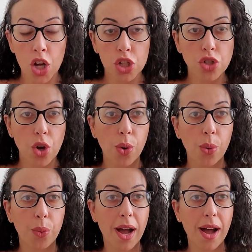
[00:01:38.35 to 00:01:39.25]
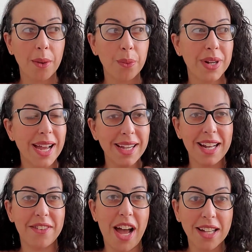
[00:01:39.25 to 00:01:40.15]
So when I
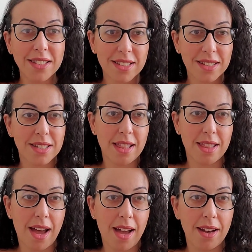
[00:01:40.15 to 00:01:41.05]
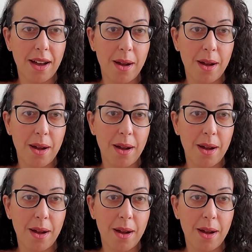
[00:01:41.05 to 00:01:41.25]
kind of asked that